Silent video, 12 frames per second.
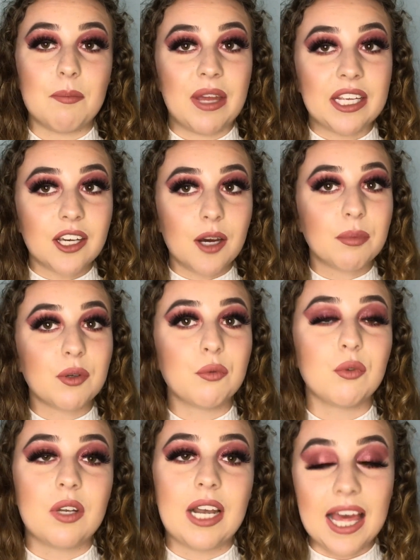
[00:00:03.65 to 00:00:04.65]
makeup
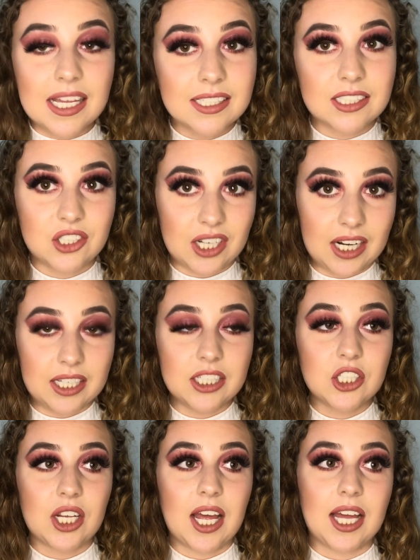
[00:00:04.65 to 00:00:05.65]
roulette
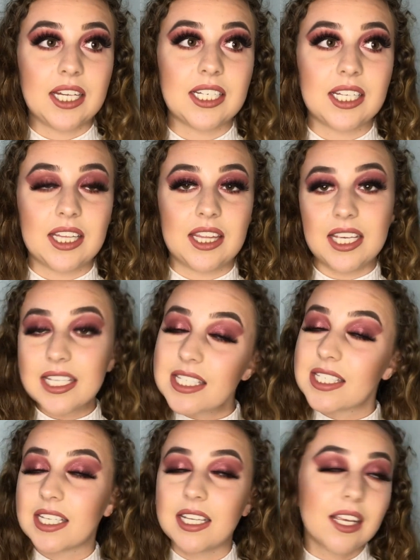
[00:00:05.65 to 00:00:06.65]
challenge and this